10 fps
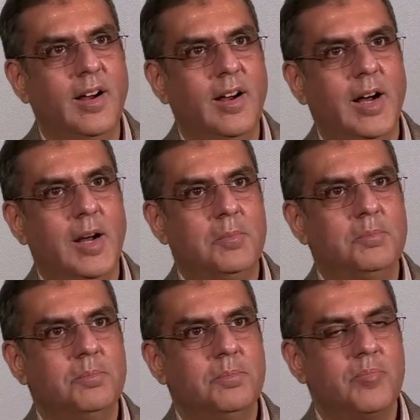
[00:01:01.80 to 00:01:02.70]

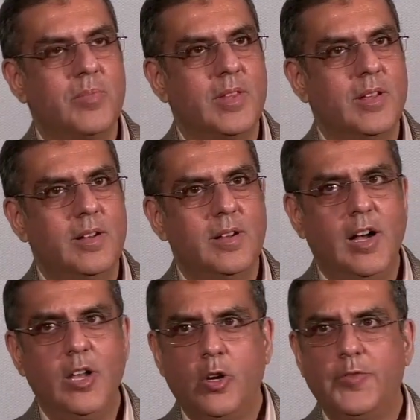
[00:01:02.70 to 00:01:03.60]

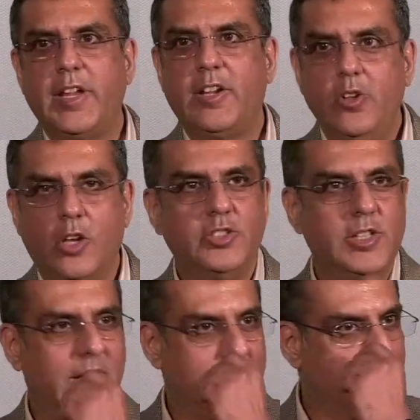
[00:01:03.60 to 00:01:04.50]
A lot of
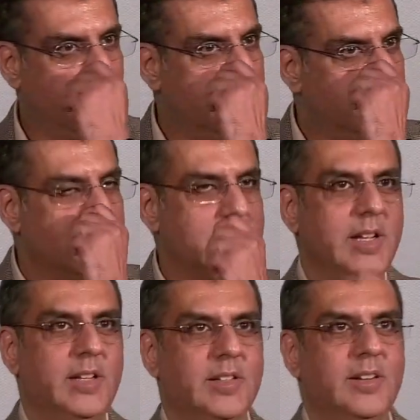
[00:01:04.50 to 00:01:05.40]
technology has gone into this
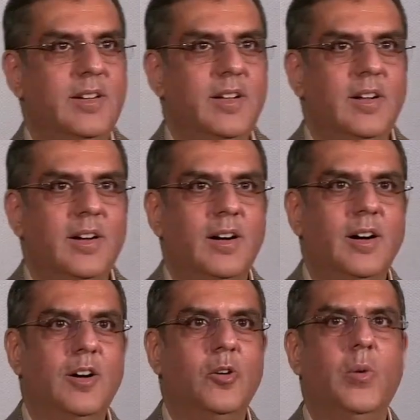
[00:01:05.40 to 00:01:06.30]
theater.
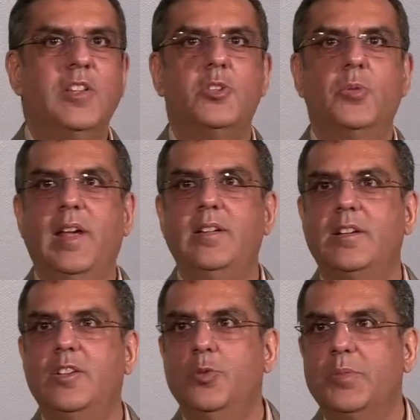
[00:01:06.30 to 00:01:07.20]
Once you enter, you